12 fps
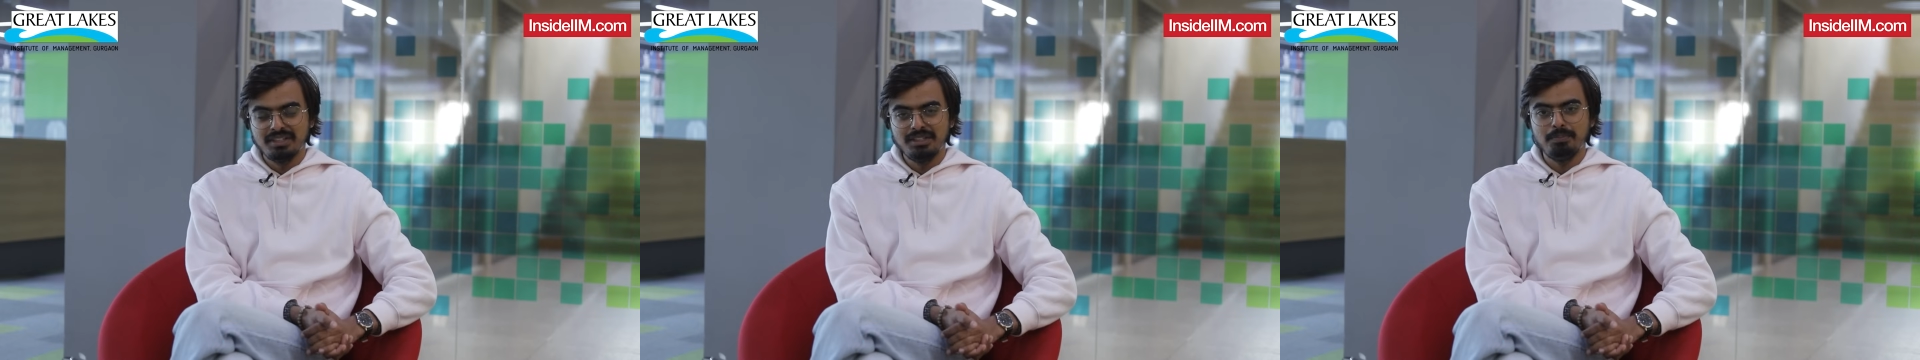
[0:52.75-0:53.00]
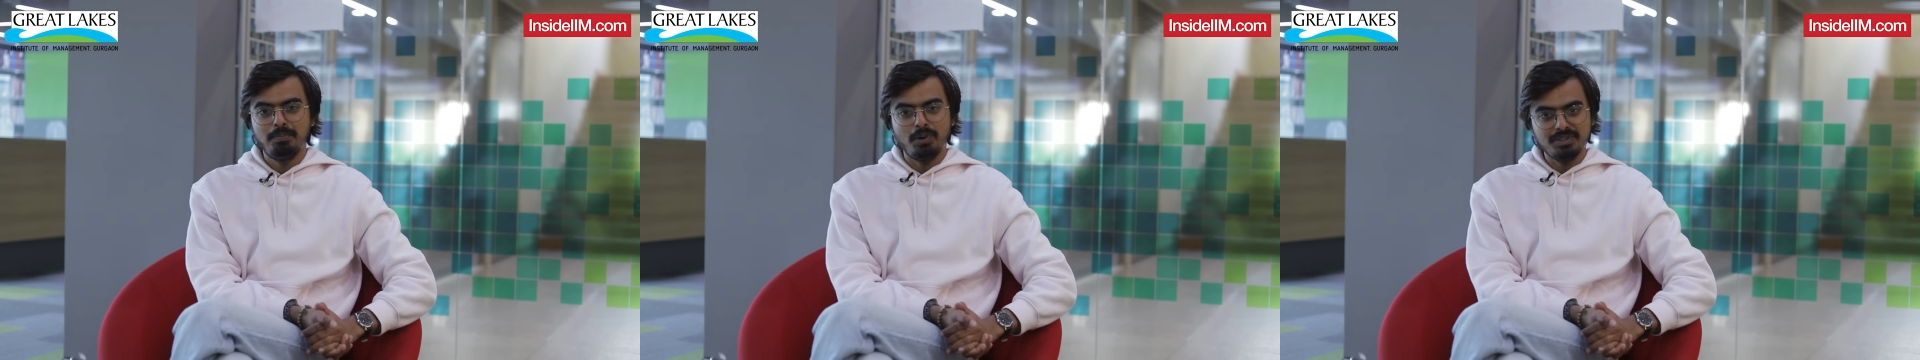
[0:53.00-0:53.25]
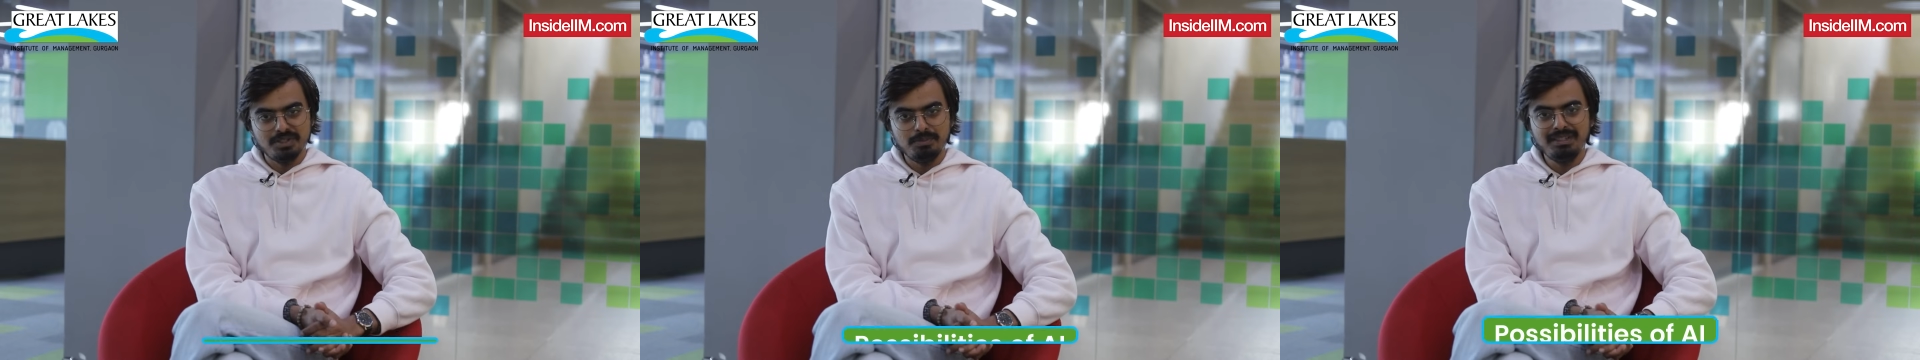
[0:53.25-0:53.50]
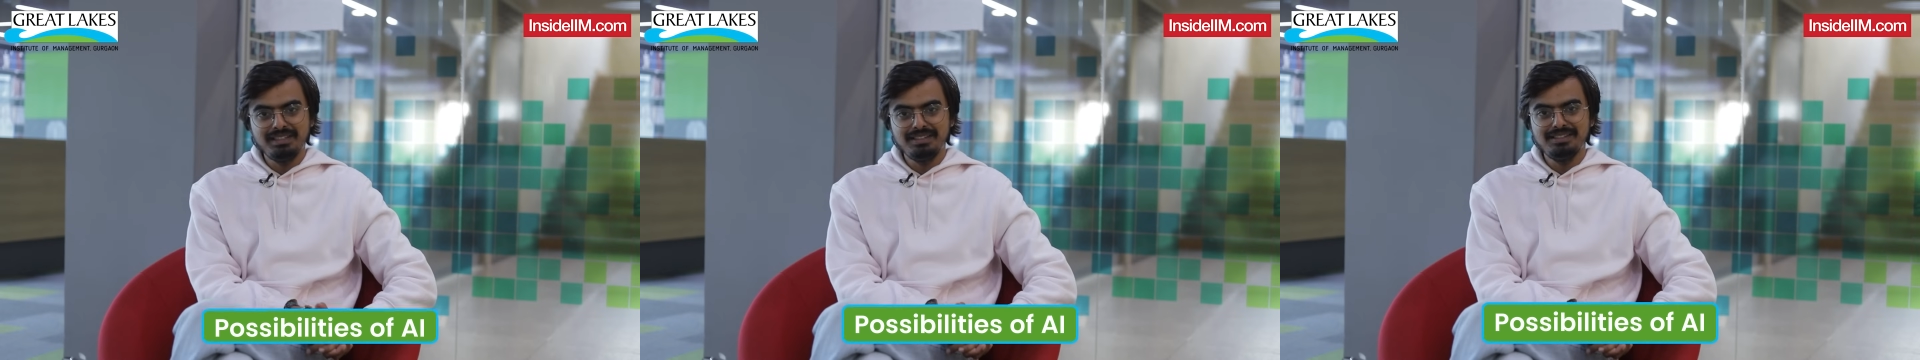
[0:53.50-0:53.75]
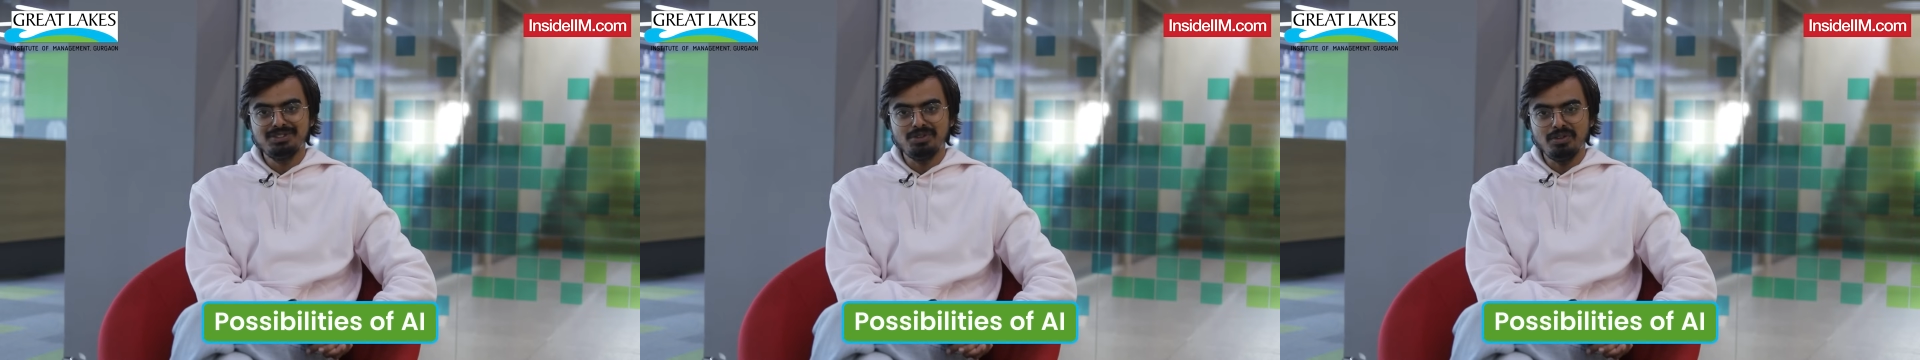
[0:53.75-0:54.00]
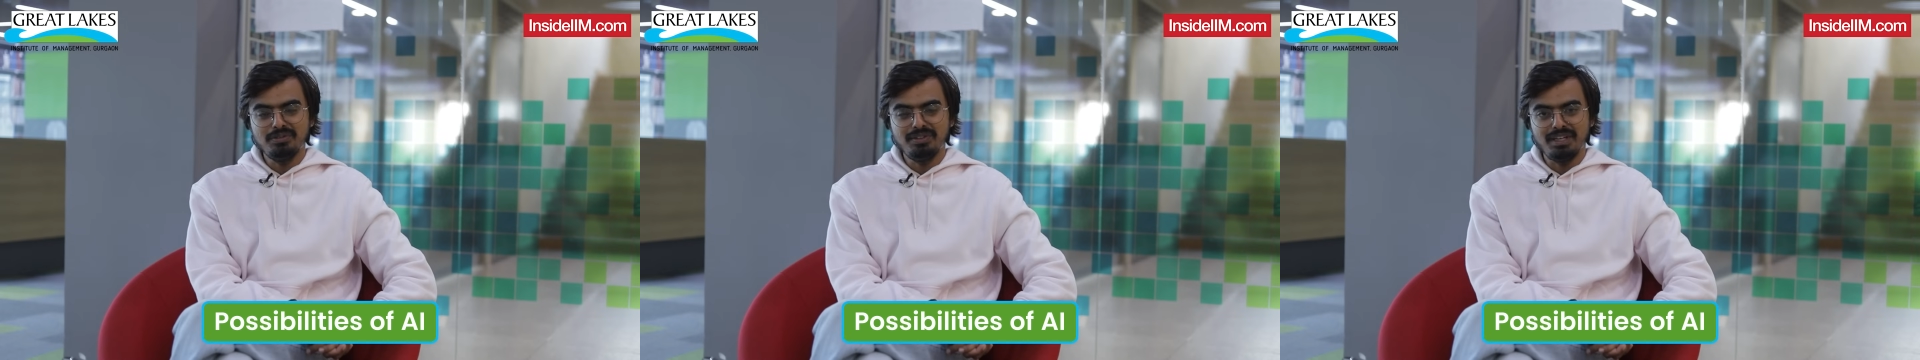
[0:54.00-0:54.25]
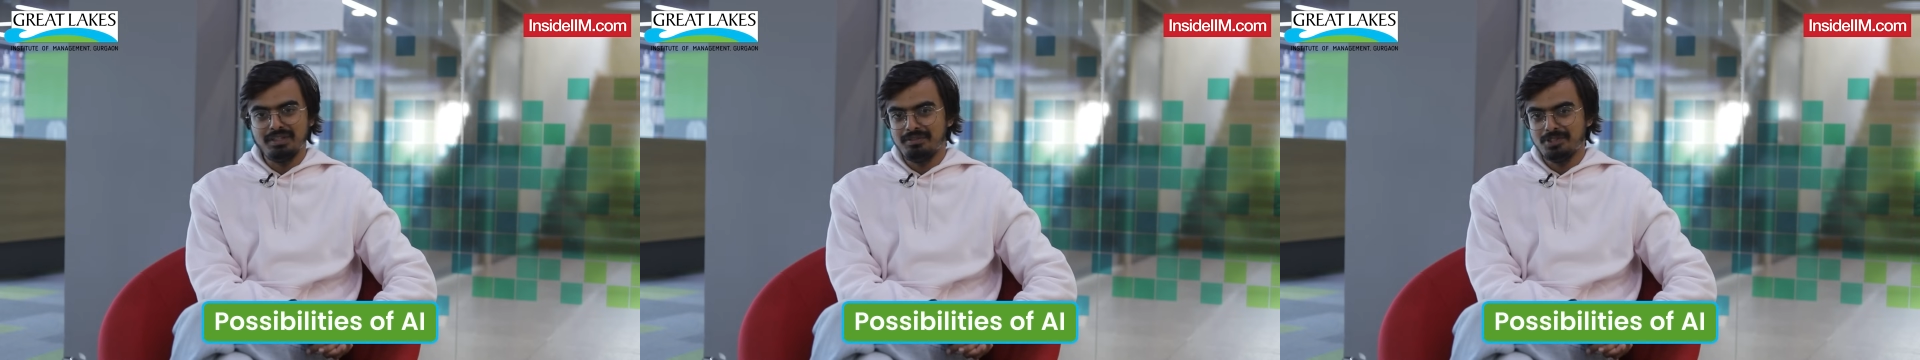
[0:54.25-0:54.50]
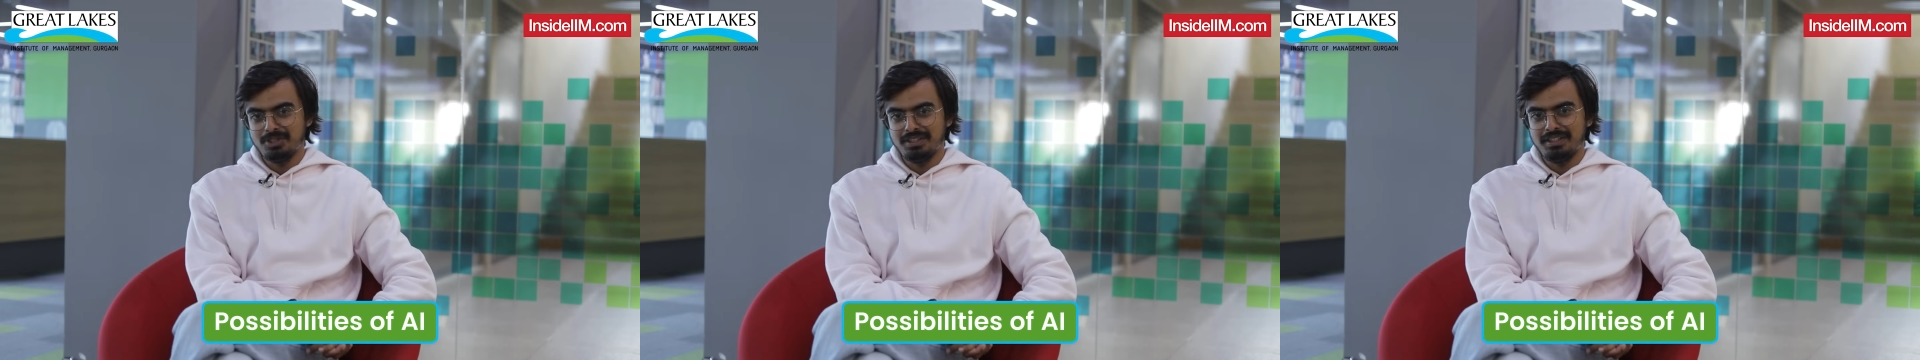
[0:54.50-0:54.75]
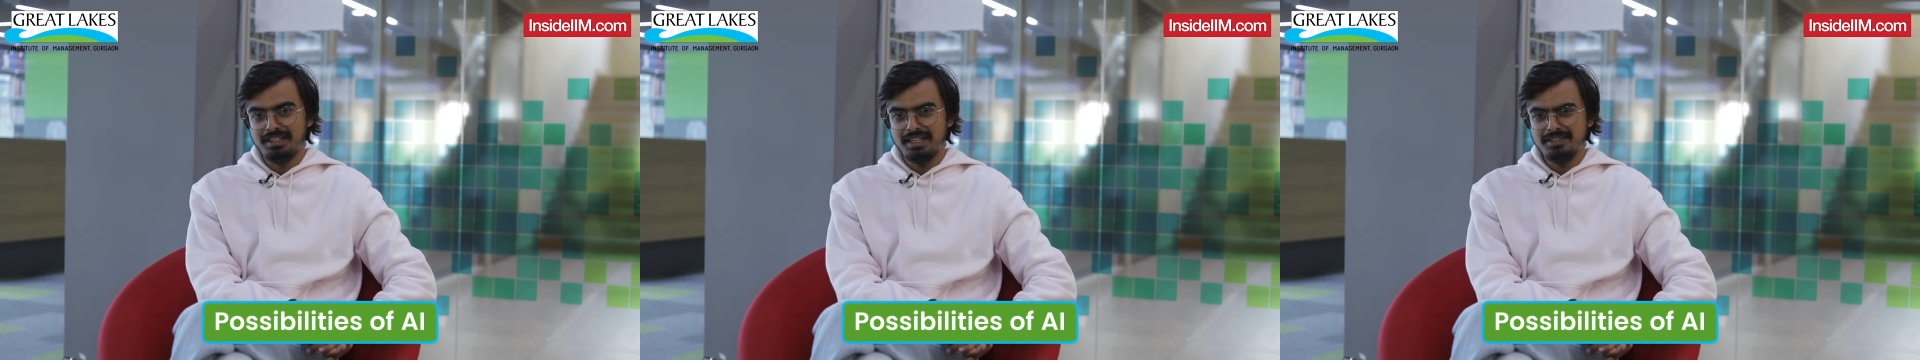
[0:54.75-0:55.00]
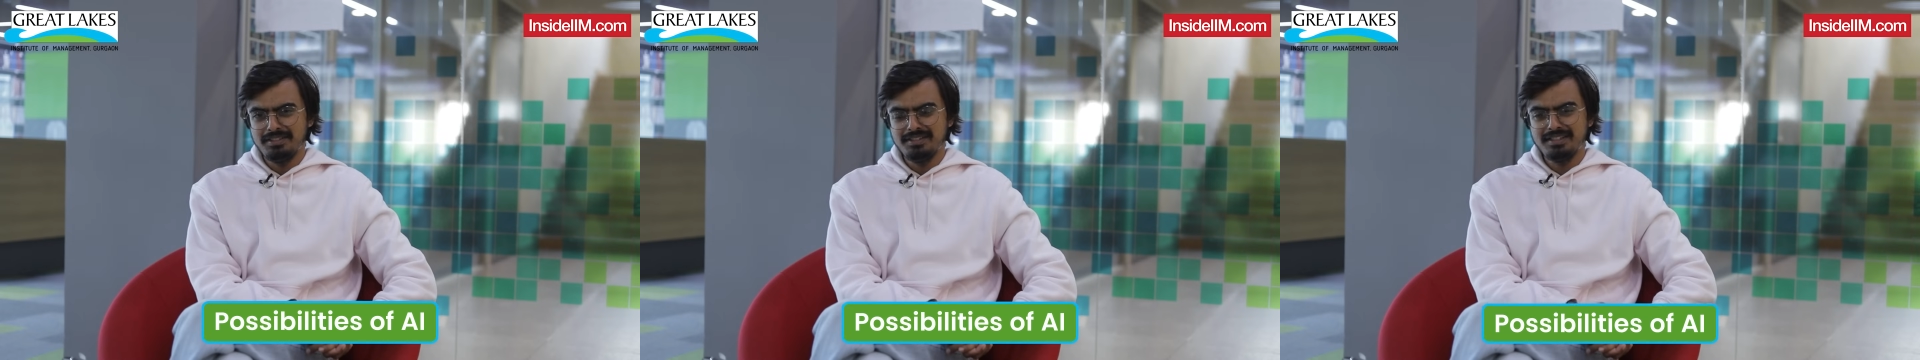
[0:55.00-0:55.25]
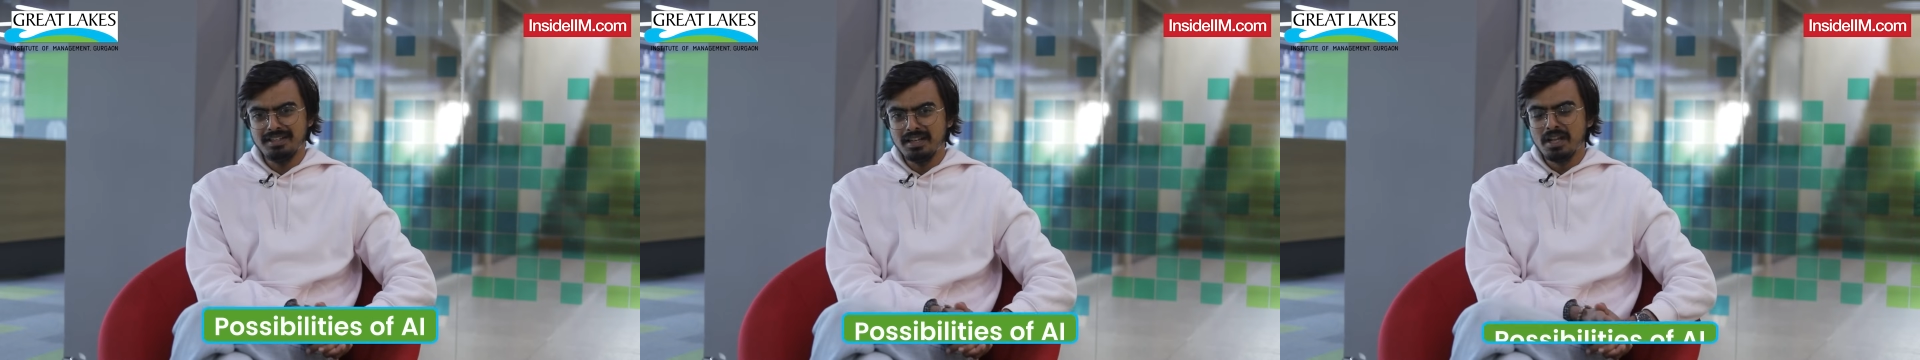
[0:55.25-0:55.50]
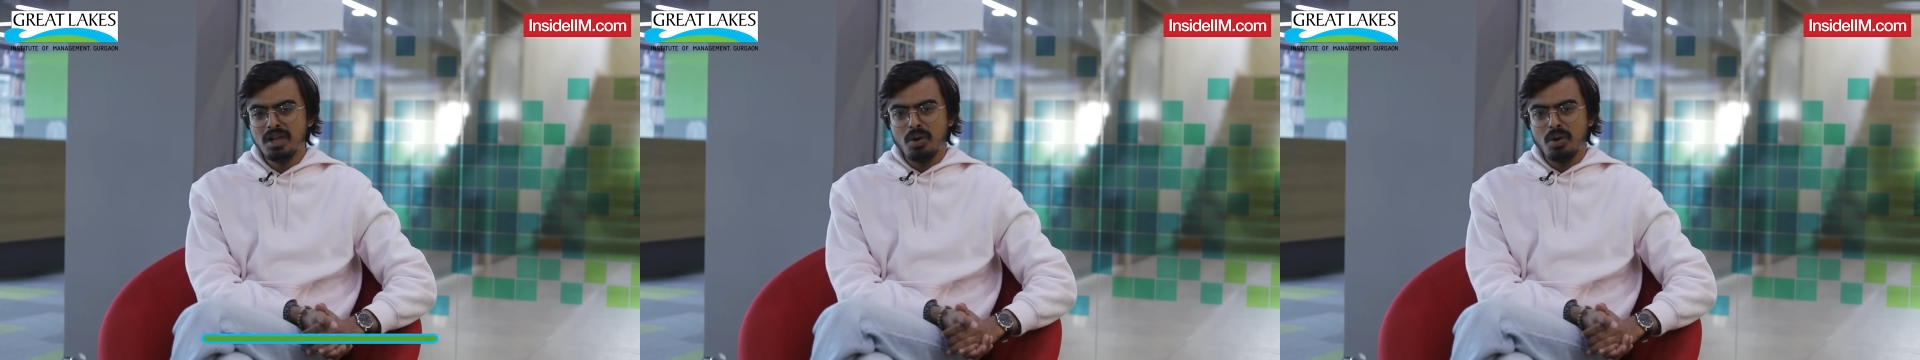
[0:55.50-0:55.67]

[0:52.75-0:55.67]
the possibilities of artificial intelligence and